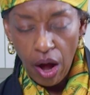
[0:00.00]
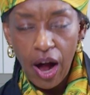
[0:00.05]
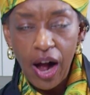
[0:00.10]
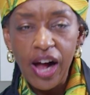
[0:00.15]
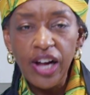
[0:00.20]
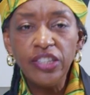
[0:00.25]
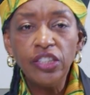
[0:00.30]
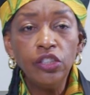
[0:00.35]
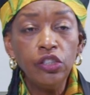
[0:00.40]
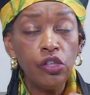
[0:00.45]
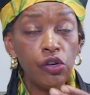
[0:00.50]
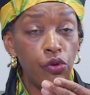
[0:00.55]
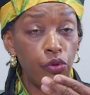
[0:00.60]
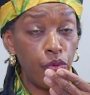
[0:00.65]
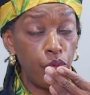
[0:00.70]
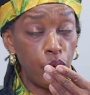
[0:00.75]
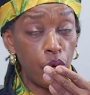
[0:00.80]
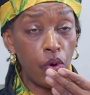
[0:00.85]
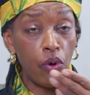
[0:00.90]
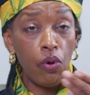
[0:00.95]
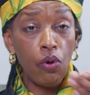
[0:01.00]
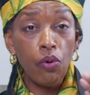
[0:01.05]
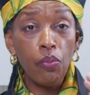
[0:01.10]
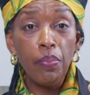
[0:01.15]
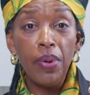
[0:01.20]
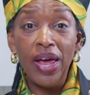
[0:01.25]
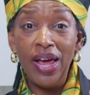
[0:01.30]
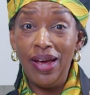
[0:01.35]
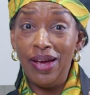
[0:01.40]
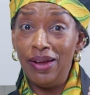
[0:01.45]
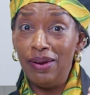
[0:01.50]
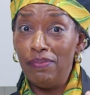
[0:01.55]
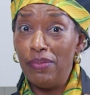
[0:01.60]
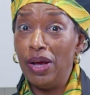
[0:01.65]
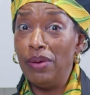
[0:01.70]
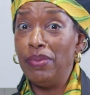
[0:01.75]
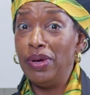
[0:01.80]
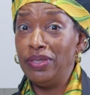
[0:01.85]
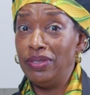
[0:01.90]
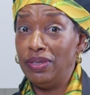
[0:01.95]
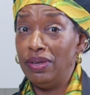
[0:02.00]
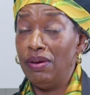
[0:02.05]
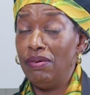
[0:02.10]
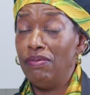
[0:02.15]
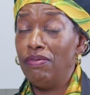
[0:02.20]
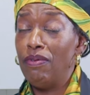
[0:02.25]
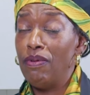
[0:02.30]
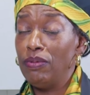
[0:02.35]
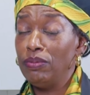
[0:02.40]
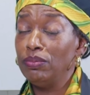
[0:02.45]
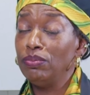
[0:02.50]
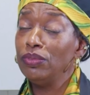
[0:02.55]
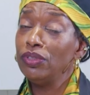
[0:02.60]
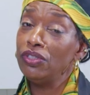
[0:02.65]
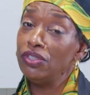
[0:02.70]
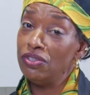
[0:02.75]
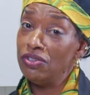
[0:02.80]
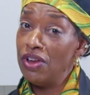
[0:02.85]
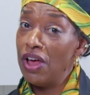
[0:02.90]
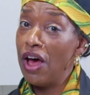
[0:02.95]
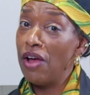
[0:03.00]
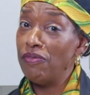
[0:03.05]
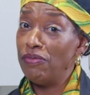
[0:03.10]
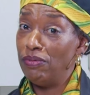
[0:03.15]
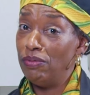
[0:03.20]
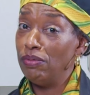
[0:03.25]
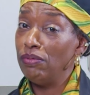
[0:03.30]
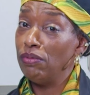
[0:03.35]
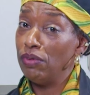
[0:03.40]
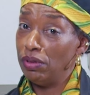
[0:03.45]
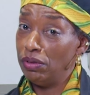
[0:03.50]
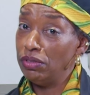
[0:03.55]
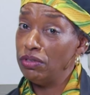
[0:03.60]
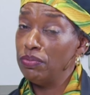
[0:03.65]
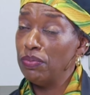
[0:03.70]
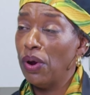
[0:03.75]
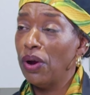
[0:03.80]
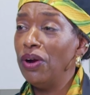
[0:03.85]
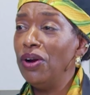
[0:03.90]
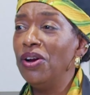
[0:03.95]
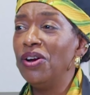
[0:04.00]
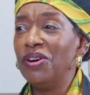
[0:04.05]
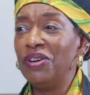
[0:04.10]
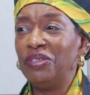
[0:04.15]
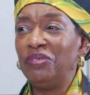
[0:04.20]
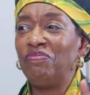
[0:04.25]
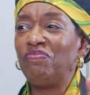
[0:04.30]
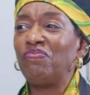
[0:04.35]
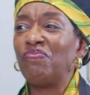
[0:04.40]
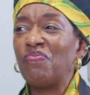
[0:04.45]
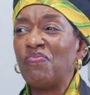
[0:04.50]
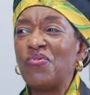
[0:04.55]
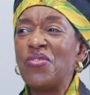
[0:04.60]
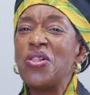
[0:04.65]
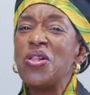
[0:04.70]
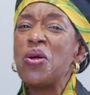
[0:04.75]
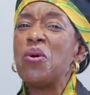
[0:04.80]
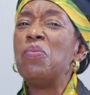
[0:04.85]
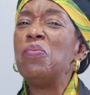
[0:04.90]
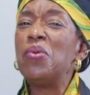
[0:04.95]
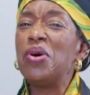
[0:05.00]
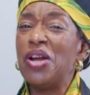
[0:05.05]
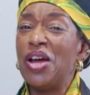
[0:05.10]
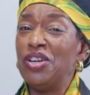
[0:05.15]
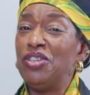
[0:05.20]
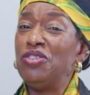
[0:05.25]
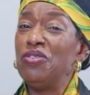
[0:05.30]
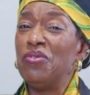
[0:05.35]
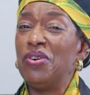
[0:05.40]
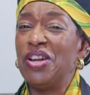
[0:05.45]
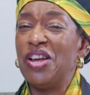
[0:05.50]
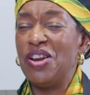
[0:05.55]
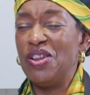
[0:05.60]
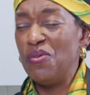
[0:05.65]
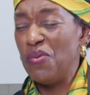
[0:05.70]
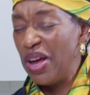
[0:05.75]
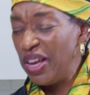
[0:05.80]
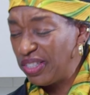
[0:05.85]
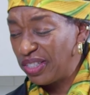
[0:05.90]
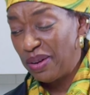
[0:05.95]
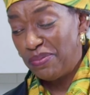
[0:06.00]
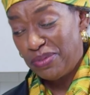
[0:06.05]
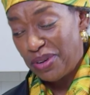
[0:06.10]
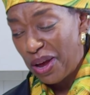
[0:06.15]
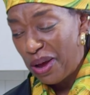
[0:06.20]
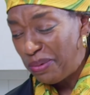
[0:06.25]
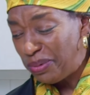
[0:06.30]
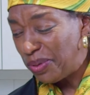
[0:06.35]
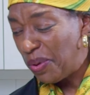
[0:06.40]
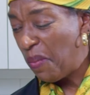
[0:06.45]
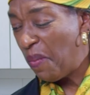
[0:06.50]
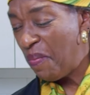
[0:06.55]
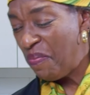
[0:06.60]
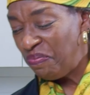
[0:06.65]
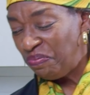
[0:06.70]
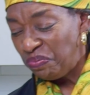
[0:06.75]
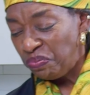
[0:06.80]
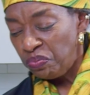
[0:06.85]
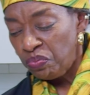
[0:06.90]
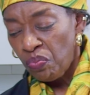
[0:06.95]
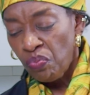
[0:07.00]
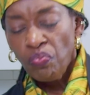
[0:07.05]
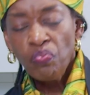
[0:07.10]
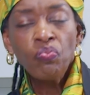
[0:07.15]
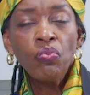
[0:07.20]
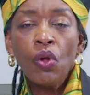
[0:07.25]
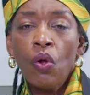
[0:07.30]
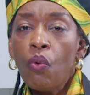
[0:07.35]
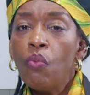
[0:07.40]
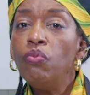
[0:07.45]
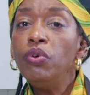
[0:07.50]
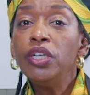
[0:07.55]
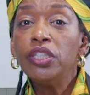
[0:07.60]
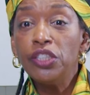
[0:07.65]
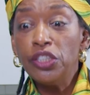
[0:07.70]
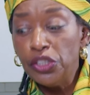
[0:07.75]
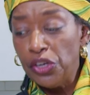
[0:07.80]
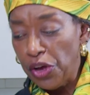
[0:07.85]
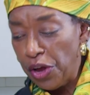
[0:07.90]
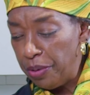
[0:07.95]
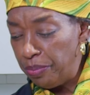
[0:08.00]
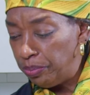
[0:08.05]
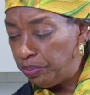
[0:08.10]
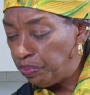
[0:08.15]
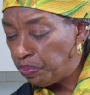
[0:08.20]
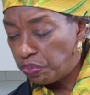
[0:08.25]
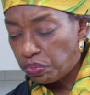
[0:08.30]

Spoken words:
I can go through a whole pan by myself, which is not really smart, but I do it anyway sometimes. Really good.